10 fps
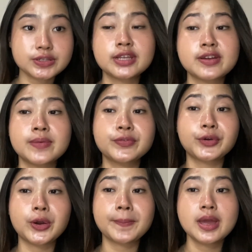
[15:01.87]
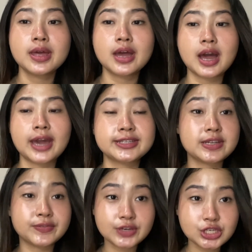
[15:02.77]
that come from
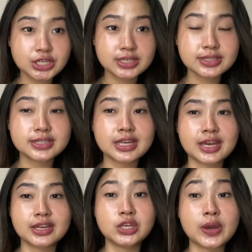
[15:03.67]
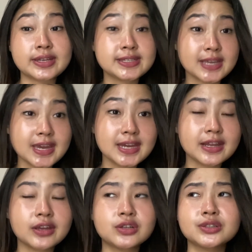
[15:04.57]
IT divisions and
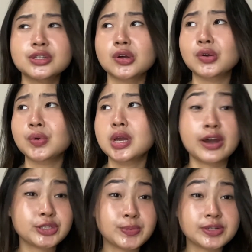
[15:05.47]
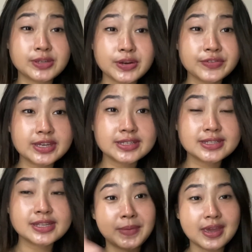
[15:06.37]
USA and also customer
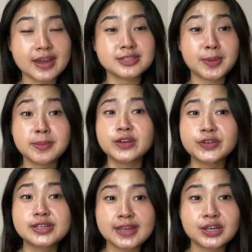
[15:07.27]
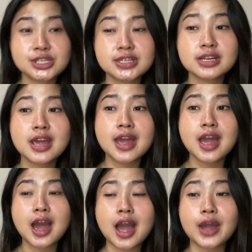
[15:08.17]
service. Me as a public affairs section,
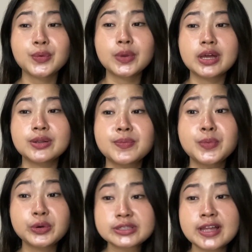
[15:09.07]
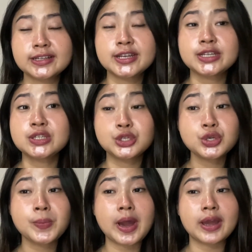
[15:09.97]
I will most likely
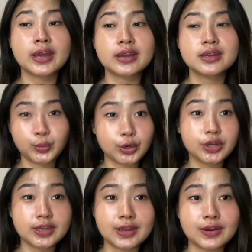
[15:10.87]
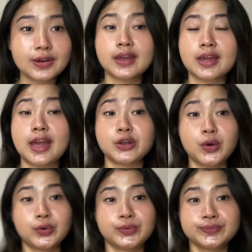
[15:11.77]
do my work here at
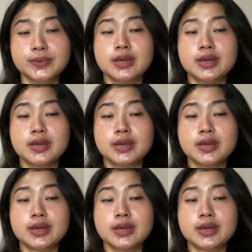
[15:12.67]
home.